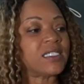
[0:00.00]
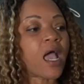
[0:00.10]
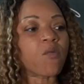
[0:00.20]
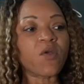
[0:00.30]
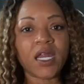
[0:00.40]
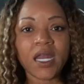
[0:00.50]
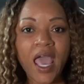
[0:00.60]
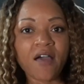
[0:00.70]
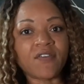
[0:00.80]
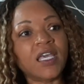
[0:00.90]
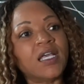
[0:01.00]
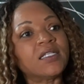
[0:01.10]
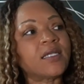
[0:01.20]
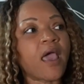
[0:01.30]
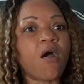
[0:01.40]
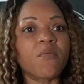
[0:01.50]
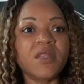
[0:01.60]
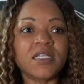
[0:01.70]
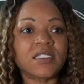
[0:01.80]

Now I'm ready to have kids. Now I'm this.